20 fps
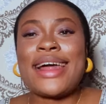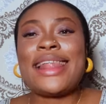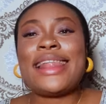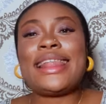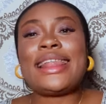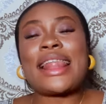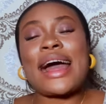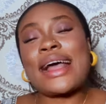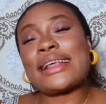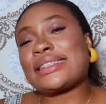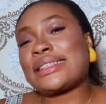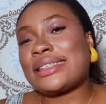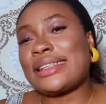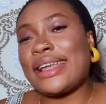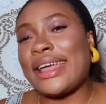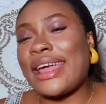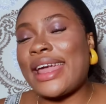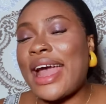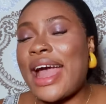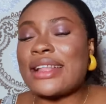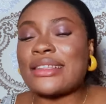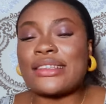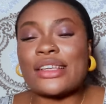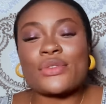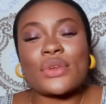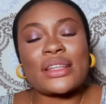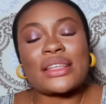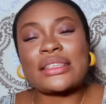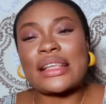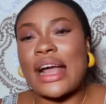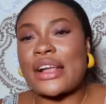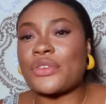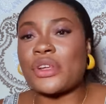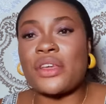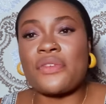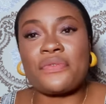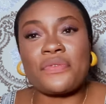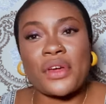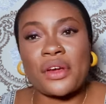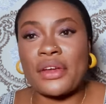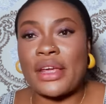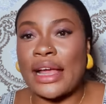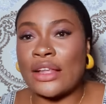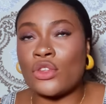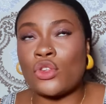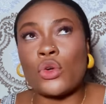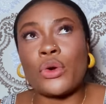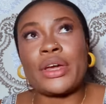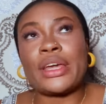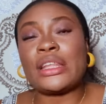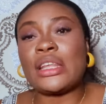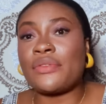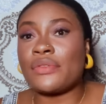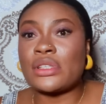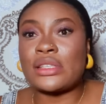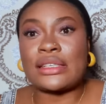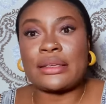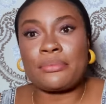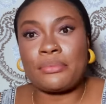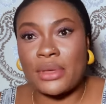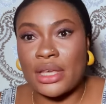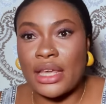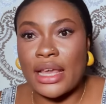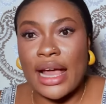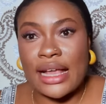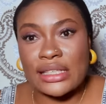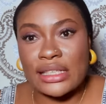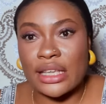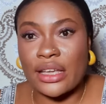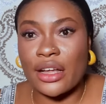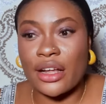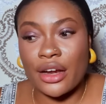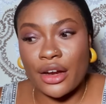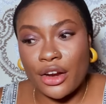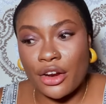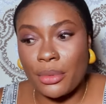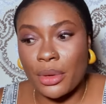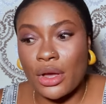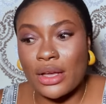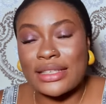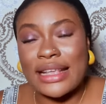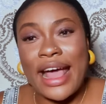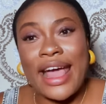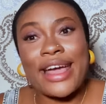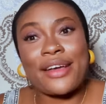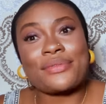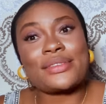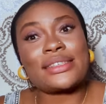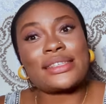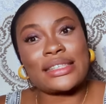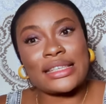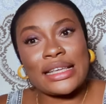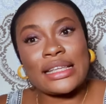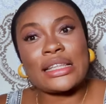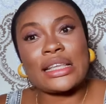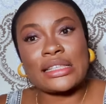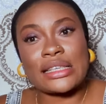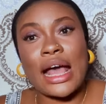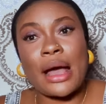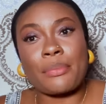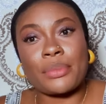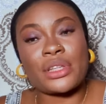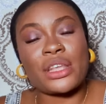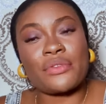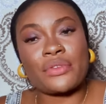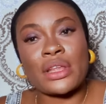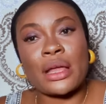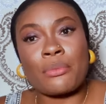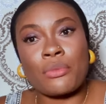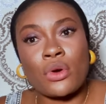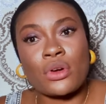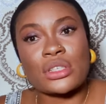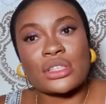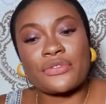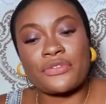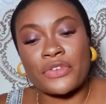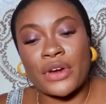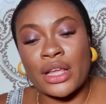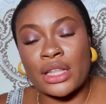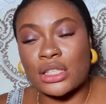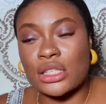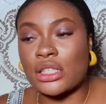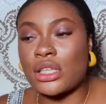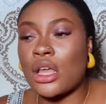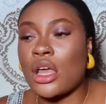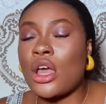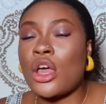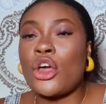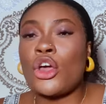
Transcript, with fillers: lastly and this one is actually very annoying even to me as a girl because i have seen this happen even amongst friends